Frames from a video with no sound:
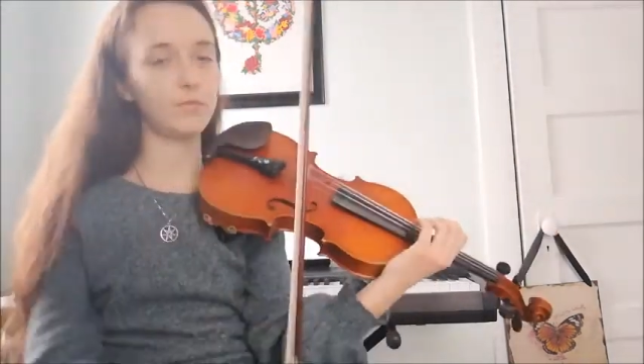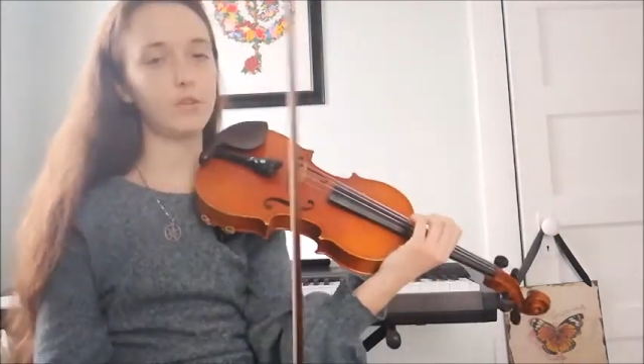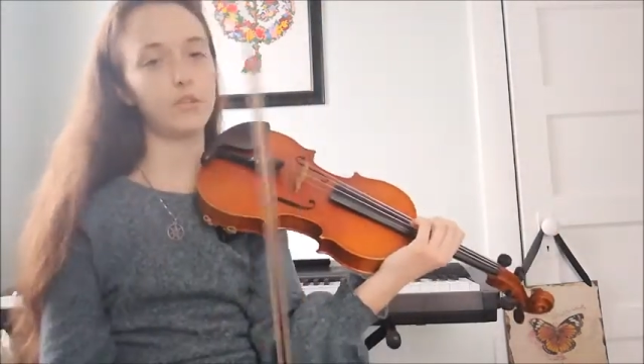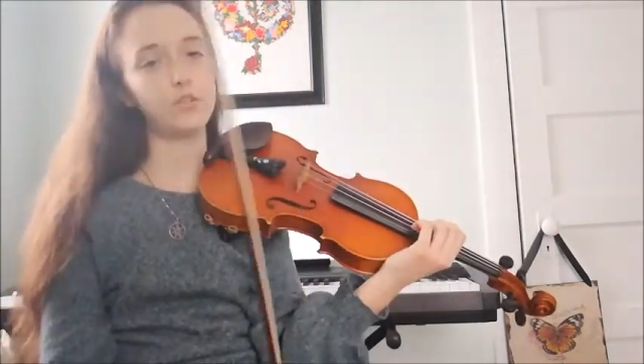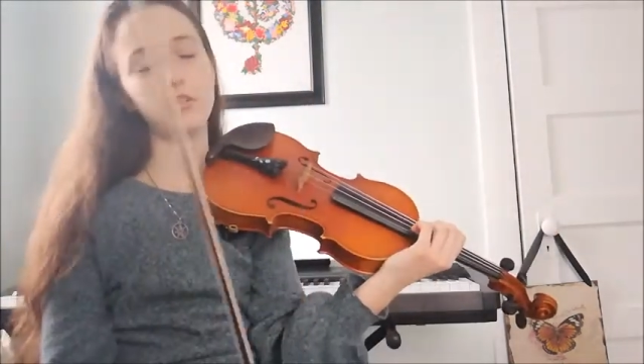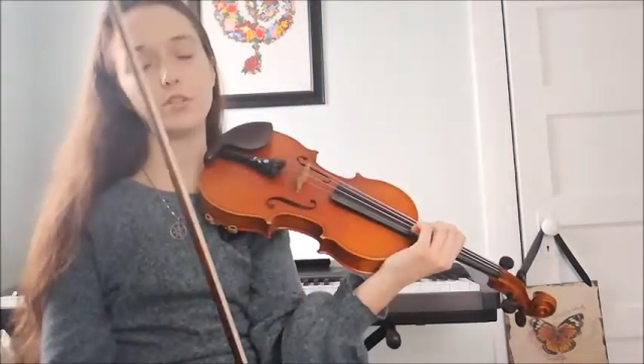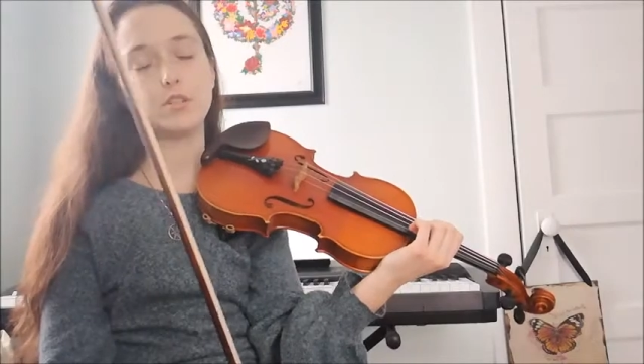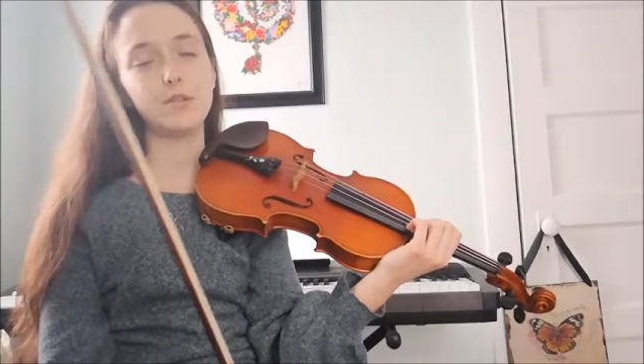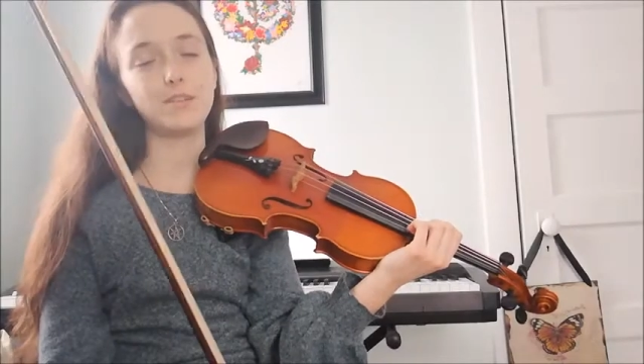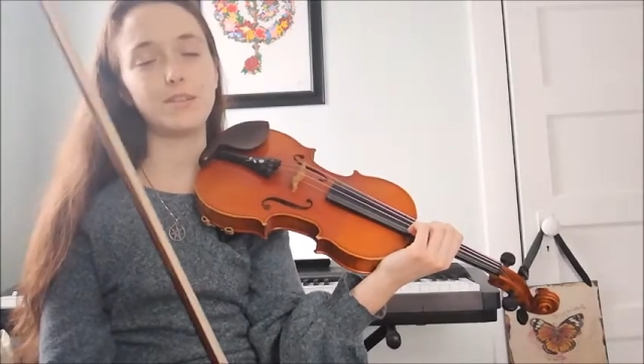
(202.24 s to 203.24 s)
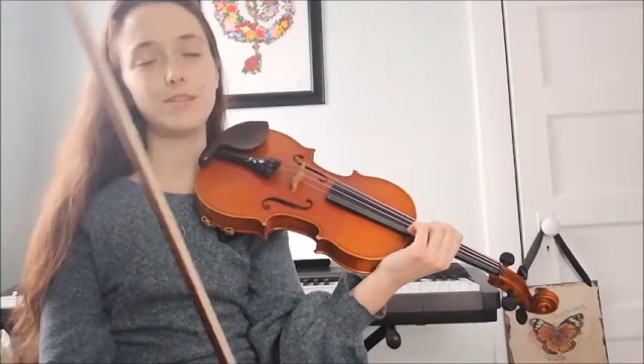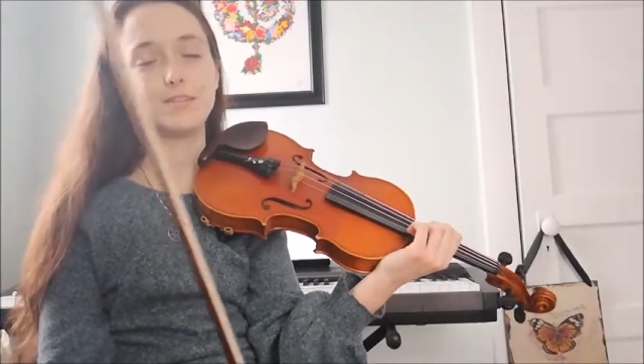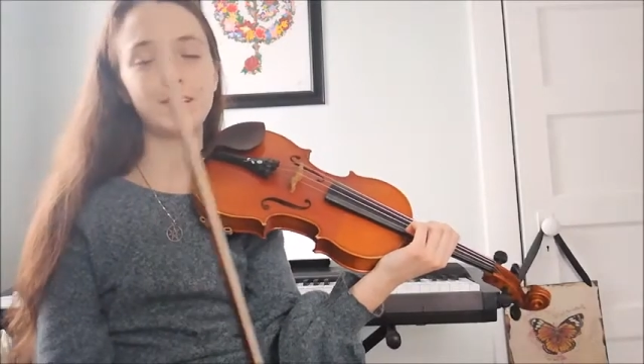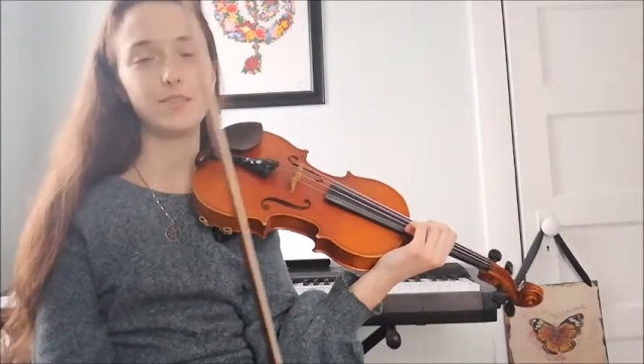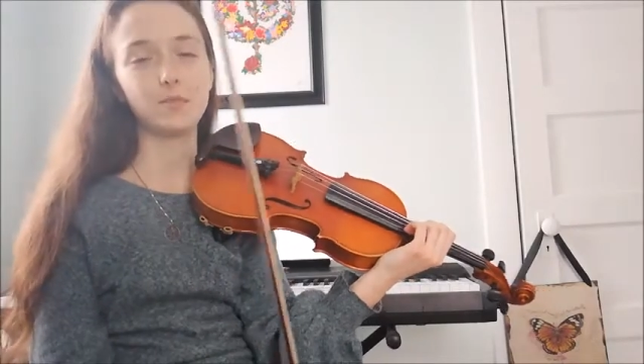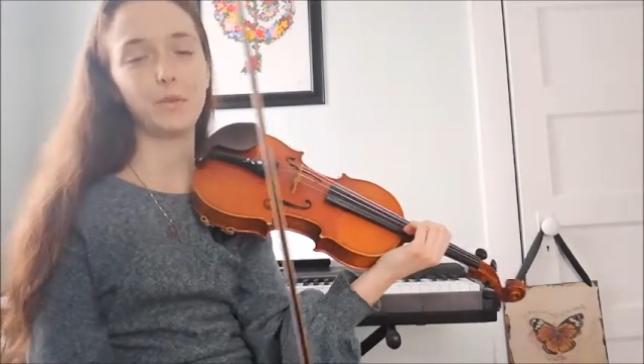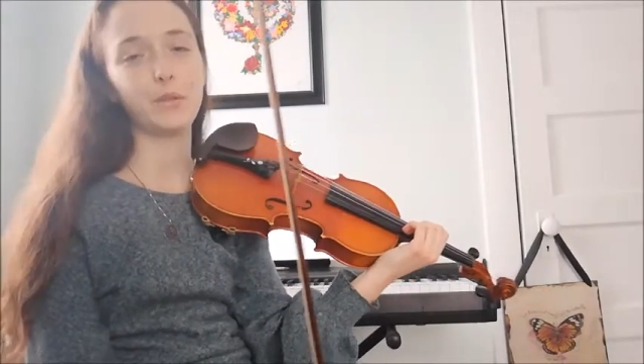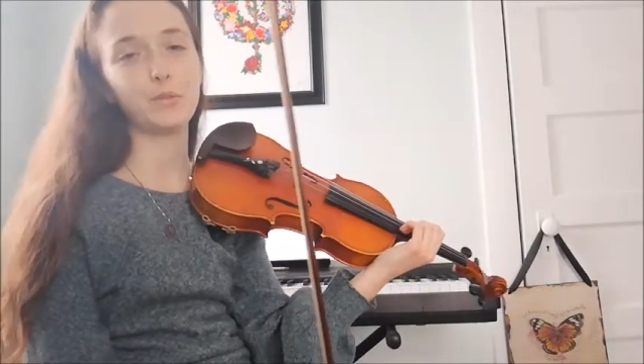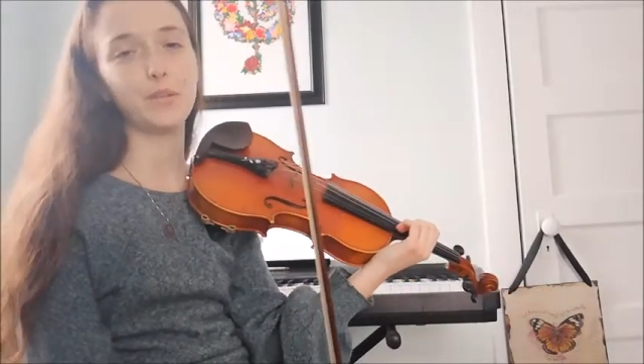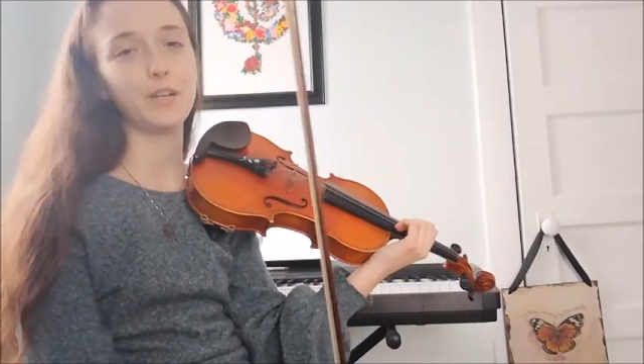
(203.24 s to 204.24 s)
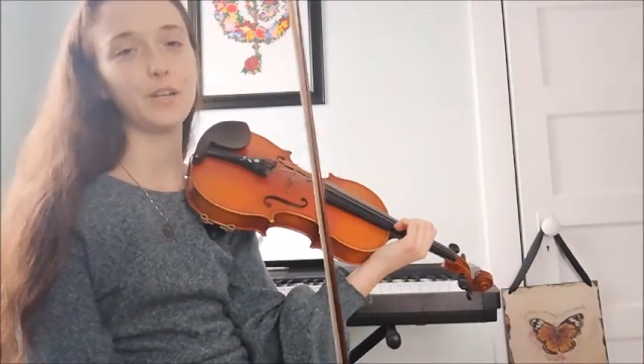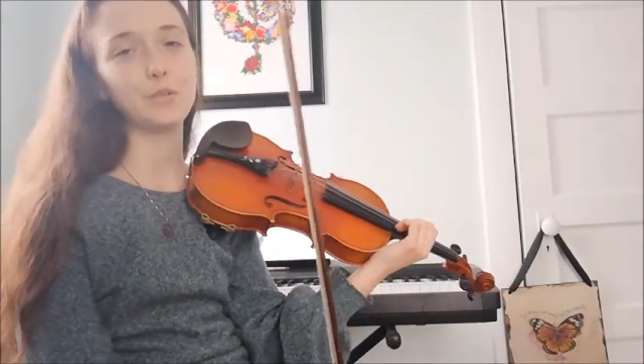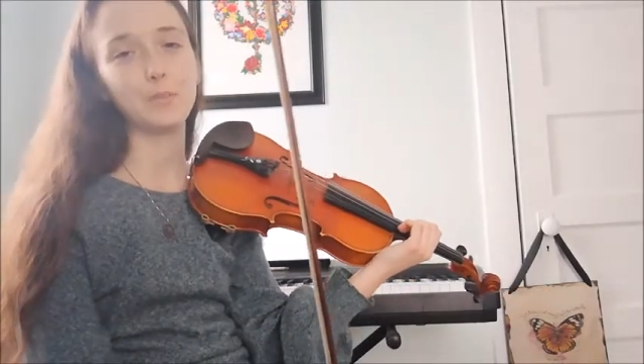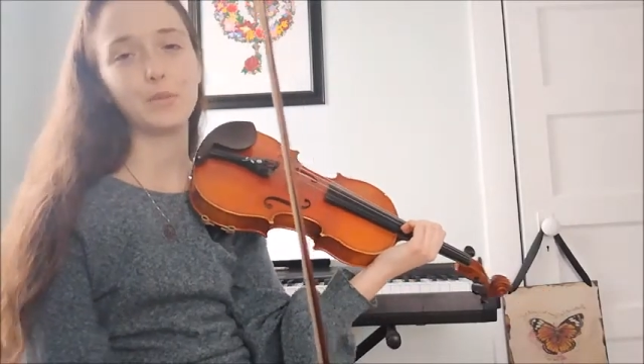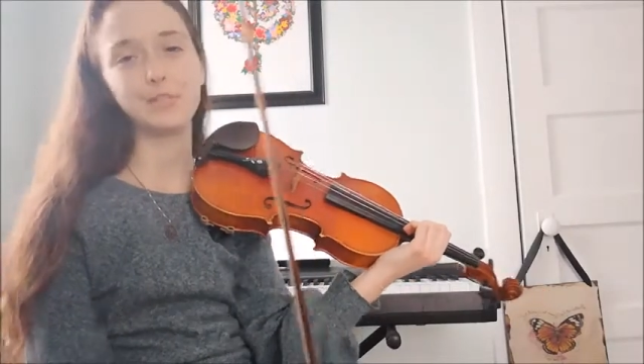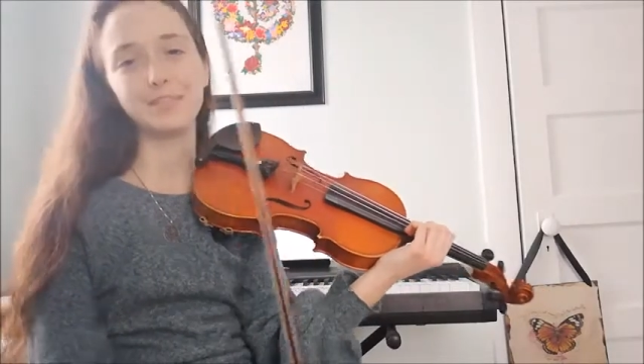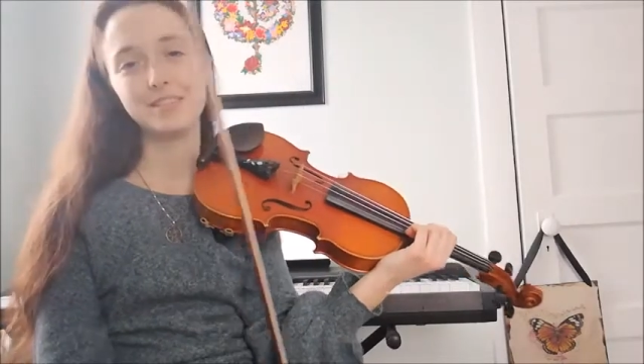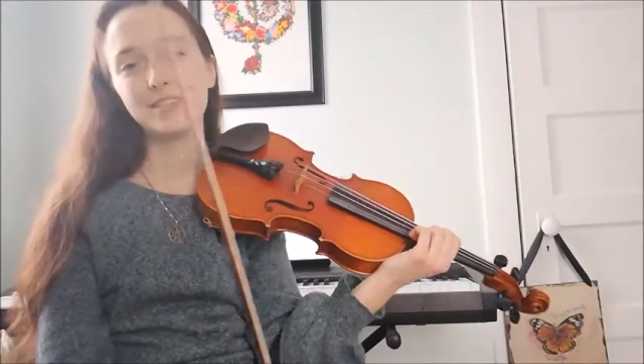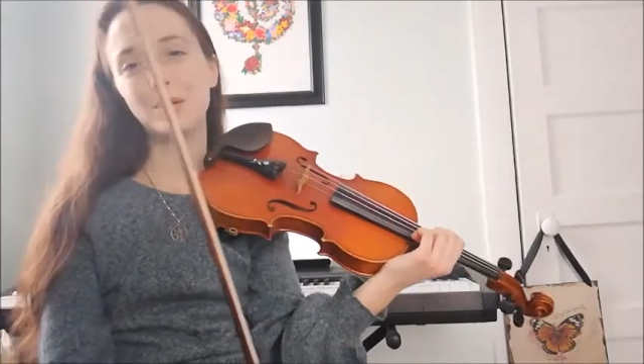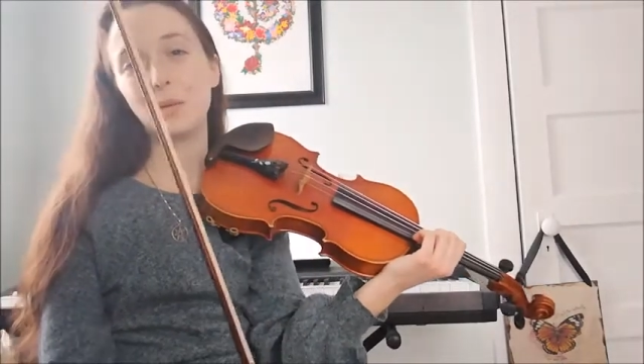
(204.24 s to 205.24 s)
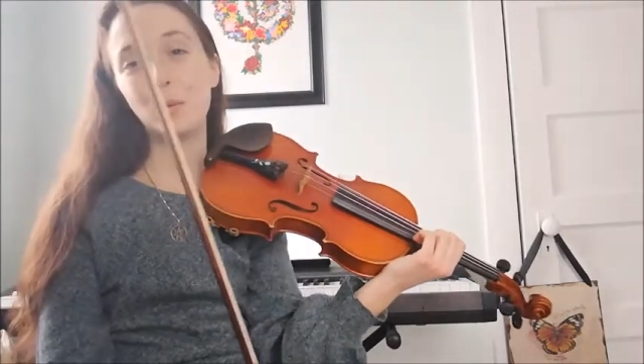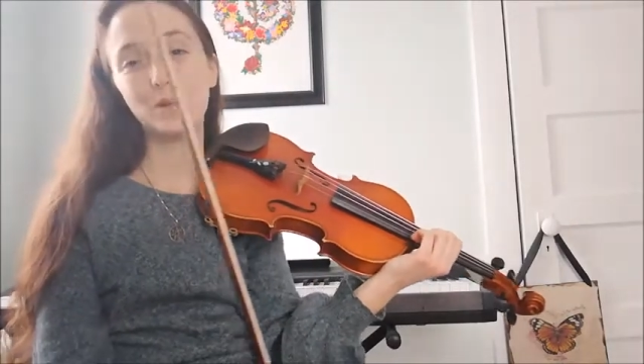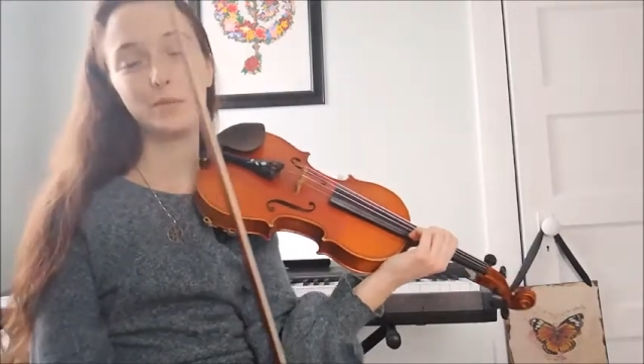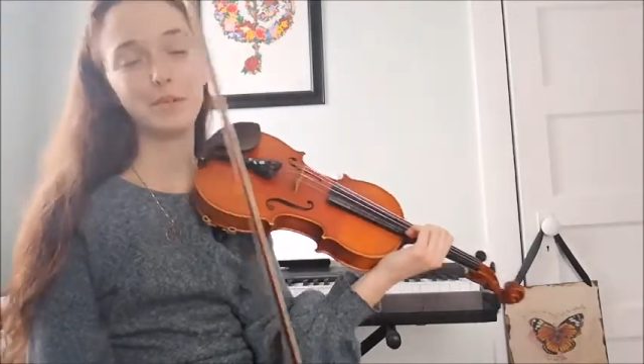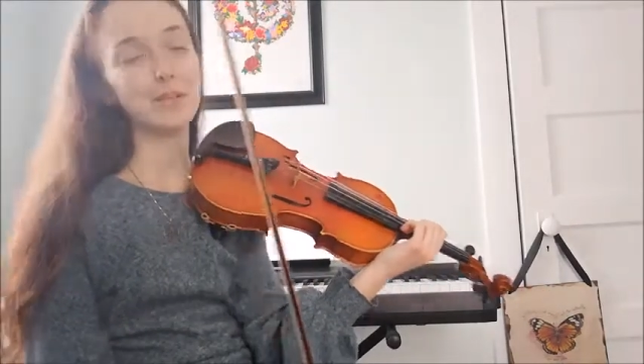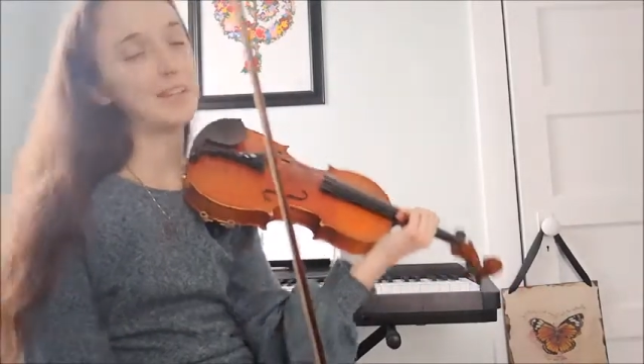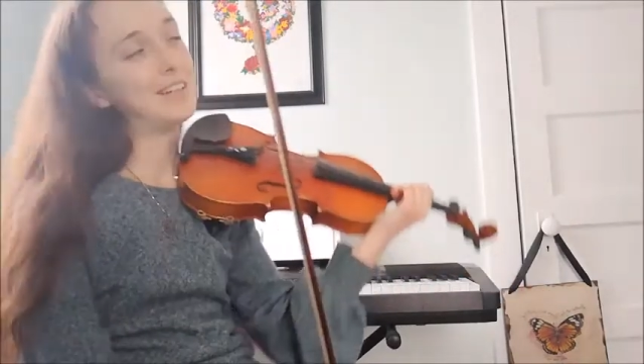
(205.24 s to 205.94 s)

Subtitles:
Which still isn't as nice as my other fingers, but whatever.